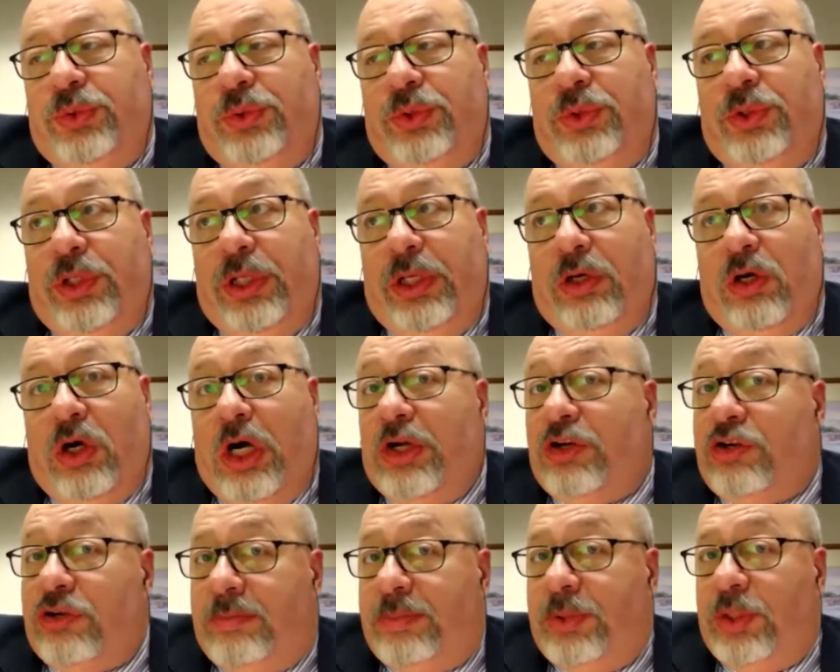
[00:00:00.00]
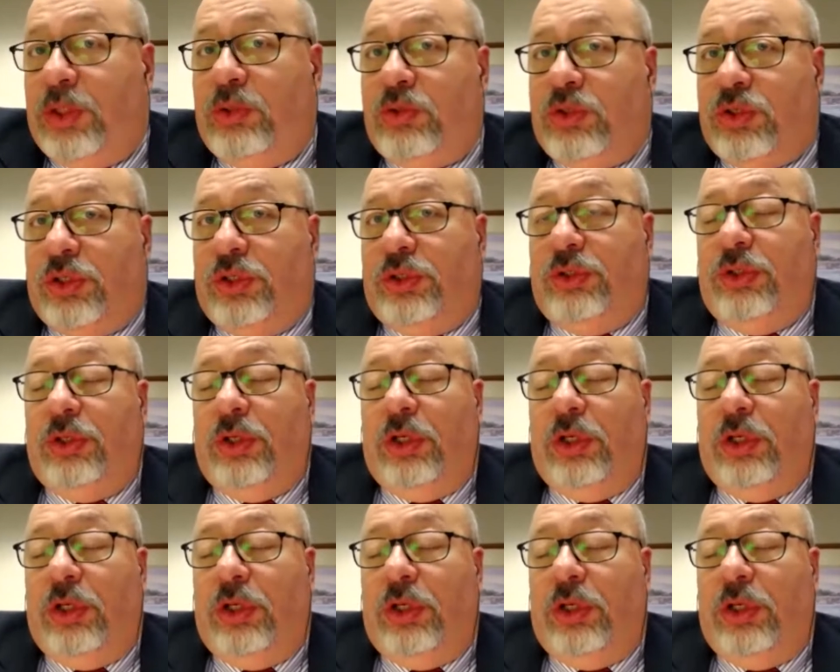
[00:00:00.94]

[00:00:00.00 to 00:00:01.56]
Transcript: the contribution